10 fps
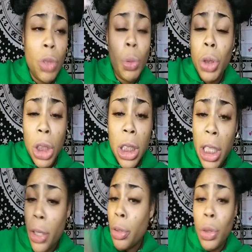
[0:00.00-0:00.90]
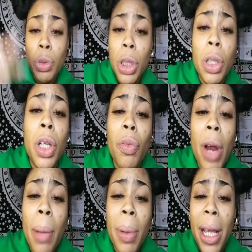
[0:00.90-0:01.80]
was just here, you still in the
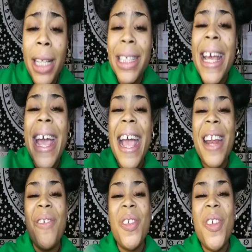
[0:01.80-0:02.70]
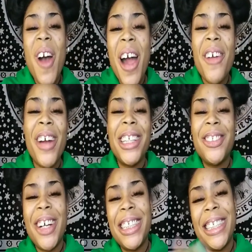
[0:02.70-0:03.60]
right place. And if you are cross
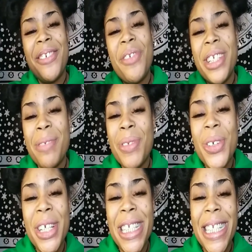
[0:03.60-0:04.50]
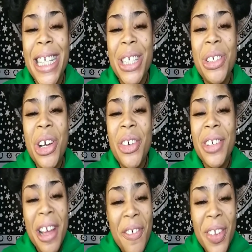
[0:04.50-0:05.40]
watching for some Tauruses that you know,
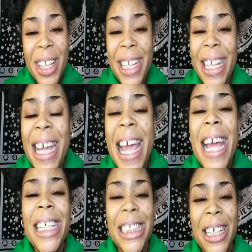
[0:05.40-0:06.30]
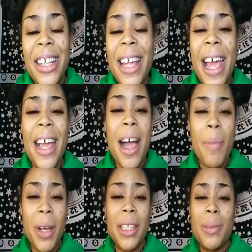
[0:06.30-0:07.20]
definitely share, like,
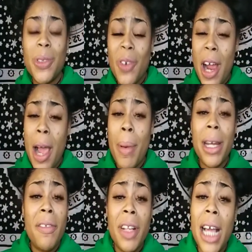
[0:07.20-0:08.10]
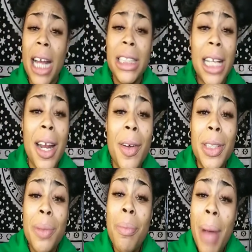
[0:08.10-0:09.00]
comment, and subscribe. I definitely got a shout out
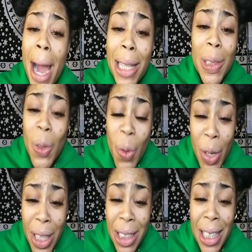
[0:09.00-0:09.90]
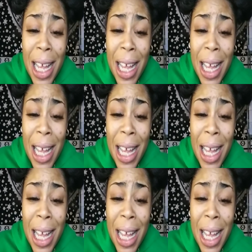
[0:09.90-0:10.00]
to my Taurus